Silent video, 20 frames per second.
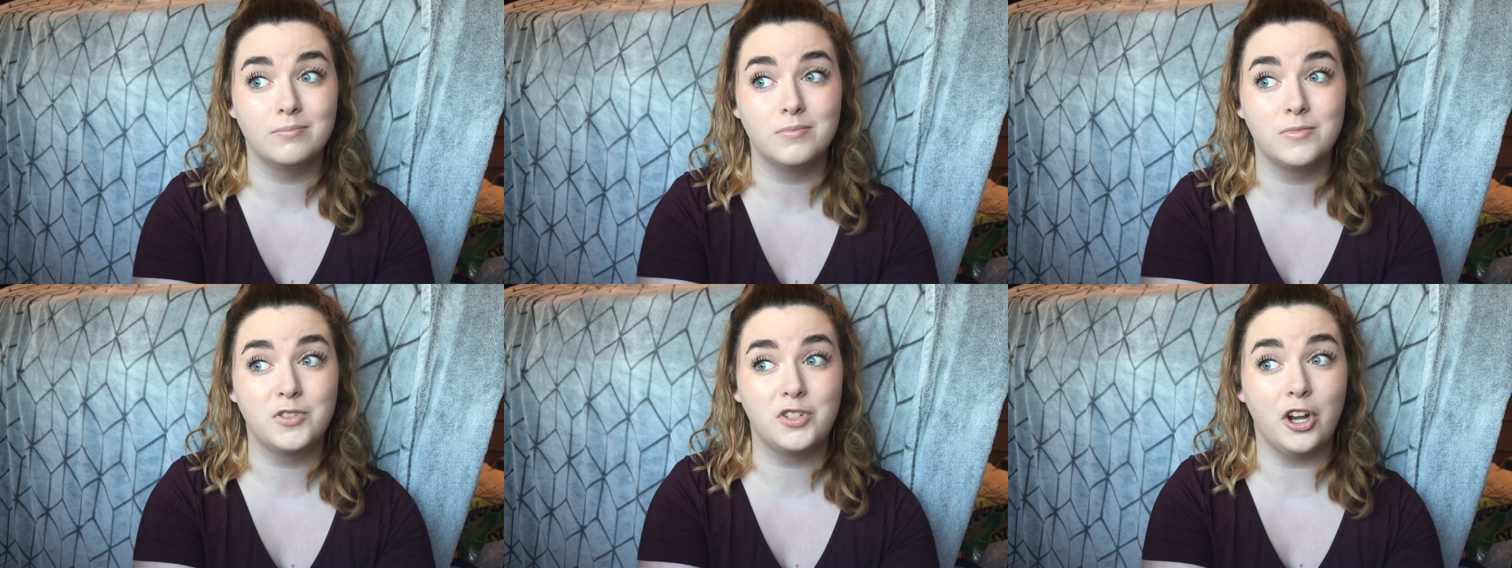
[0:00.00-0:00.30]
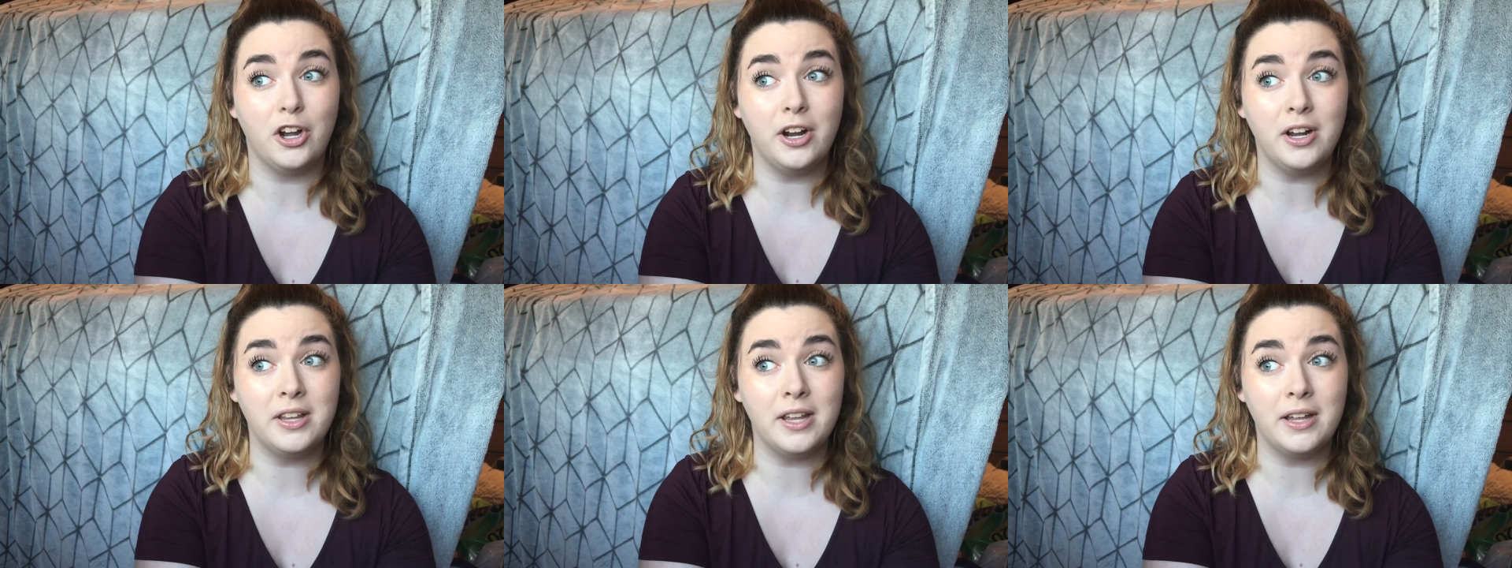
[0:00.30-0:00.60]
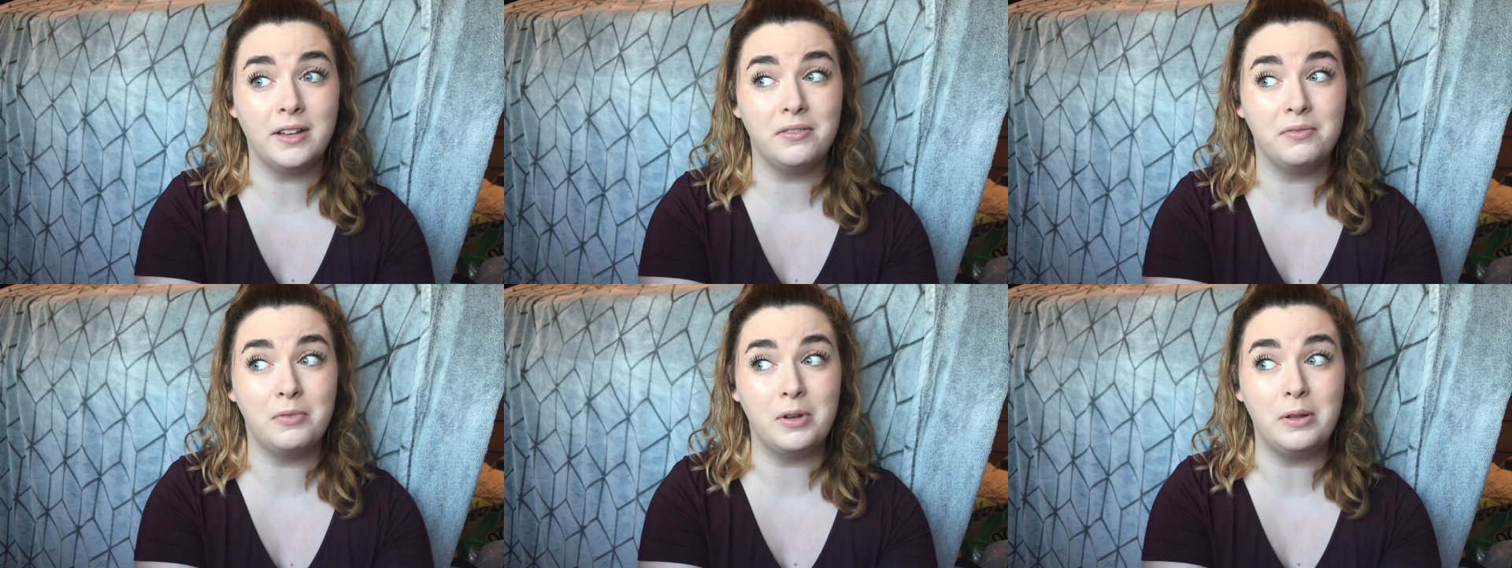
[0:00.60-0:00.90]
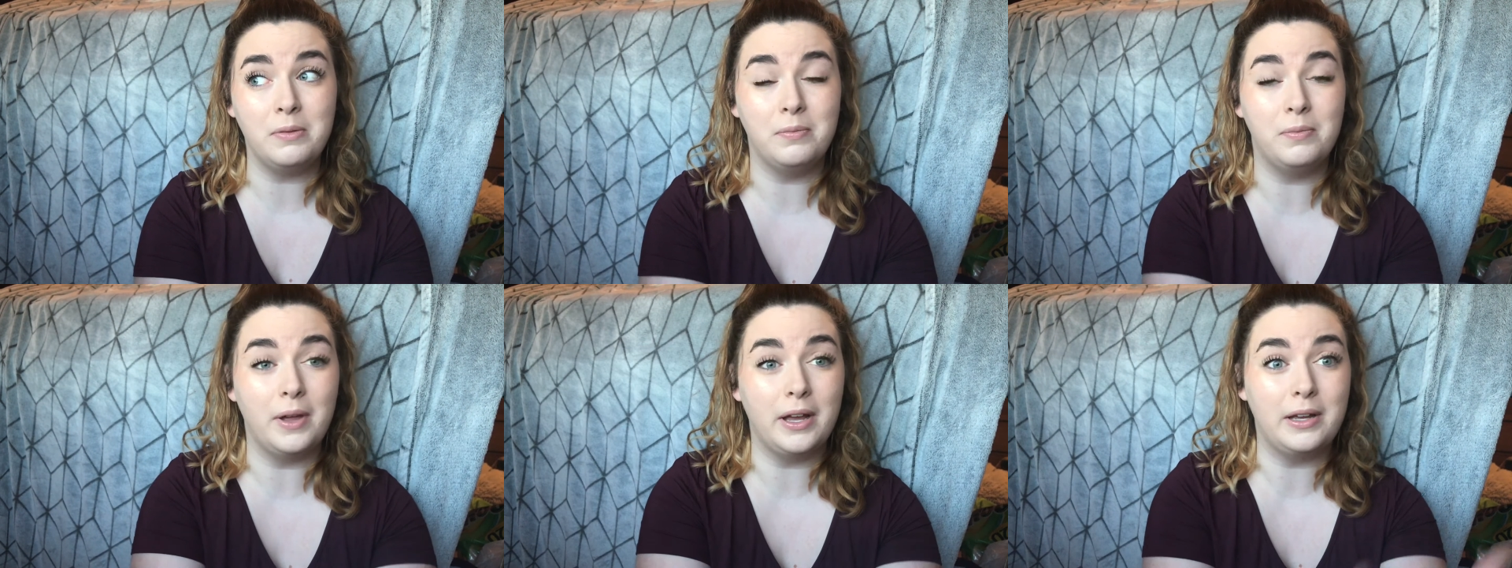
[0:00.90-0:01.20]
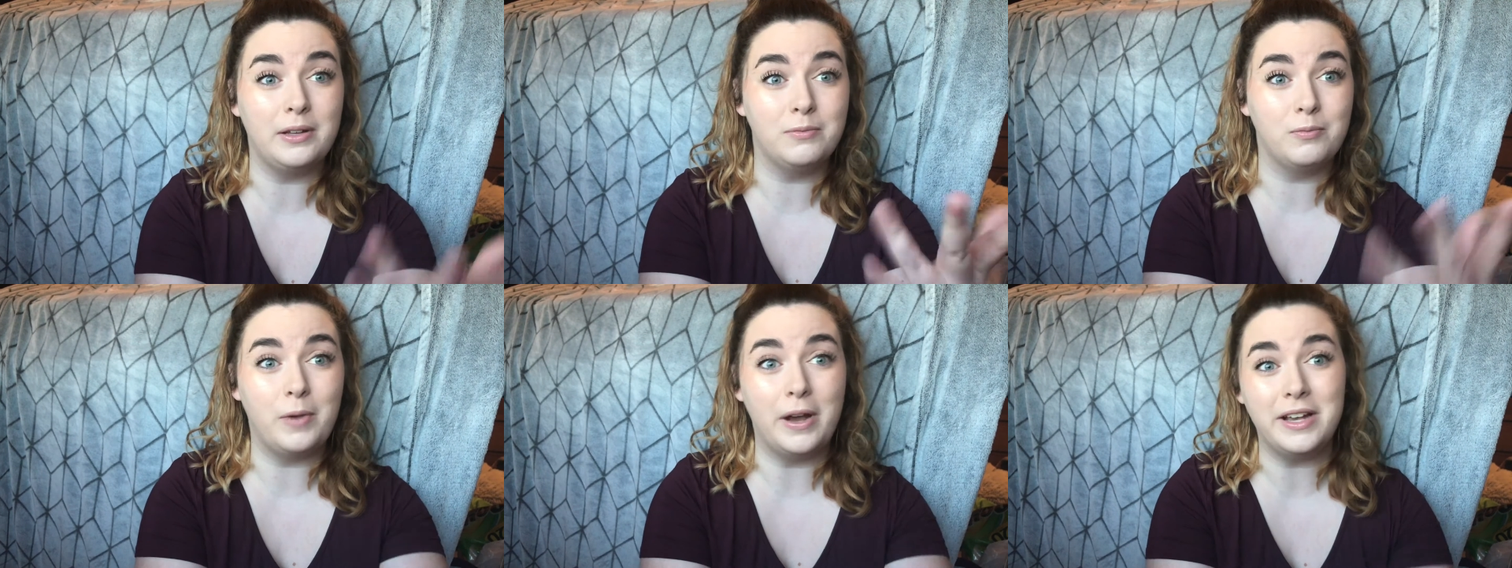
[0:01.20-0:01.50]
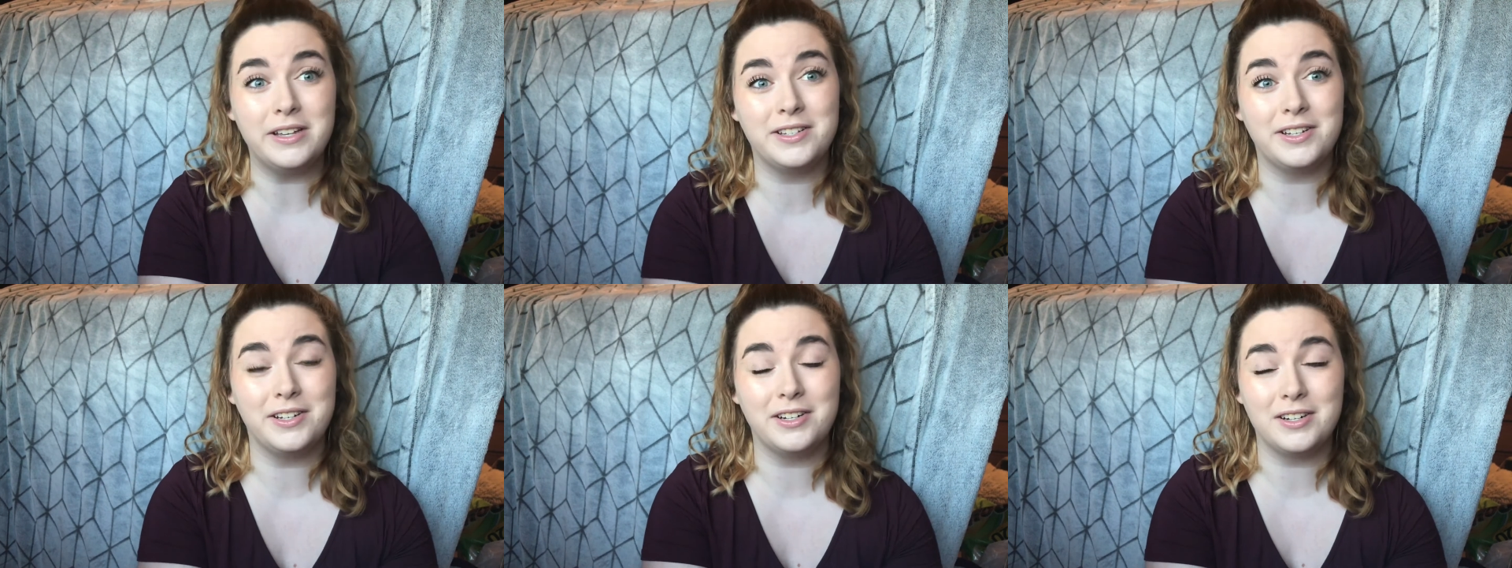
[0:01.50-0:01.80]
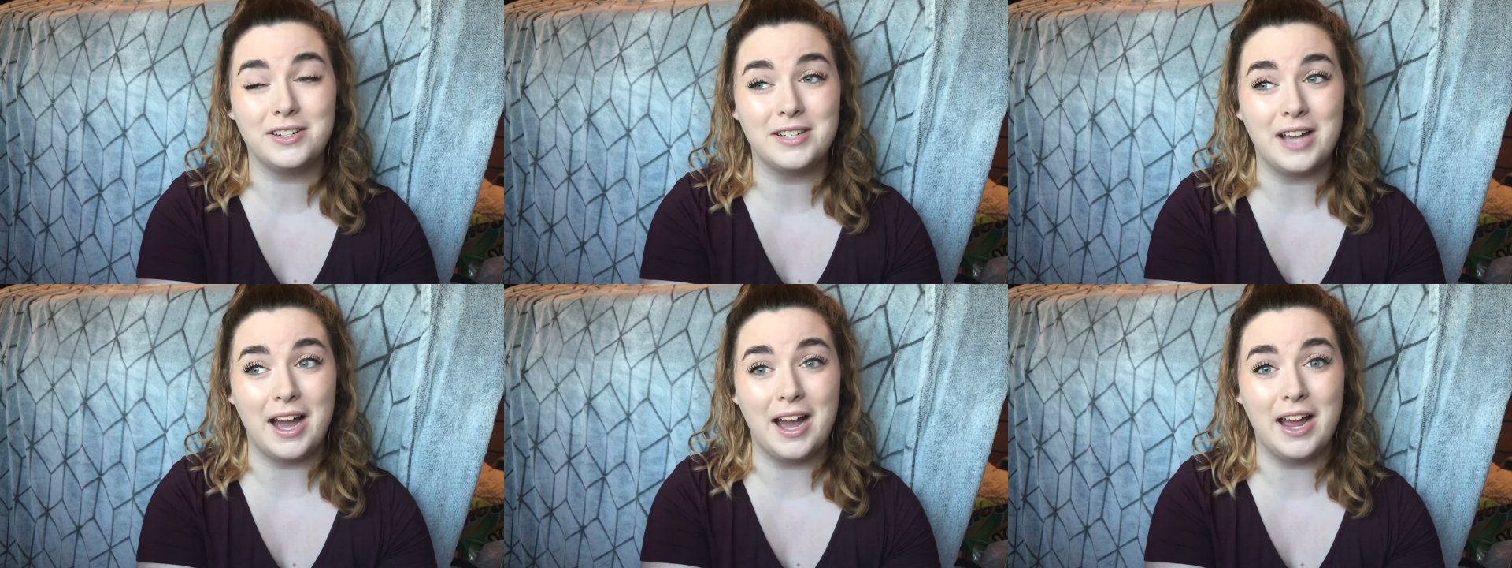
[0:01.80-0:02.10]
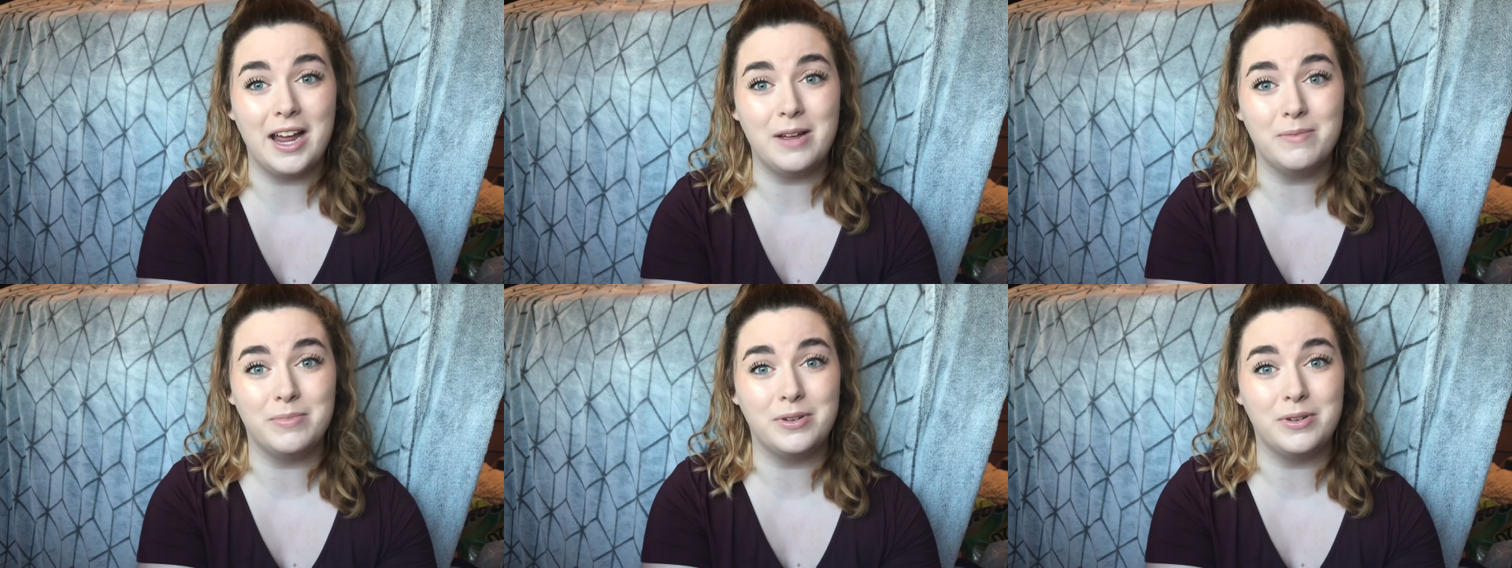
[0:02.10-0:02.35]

sorry that we, like, wasted your time,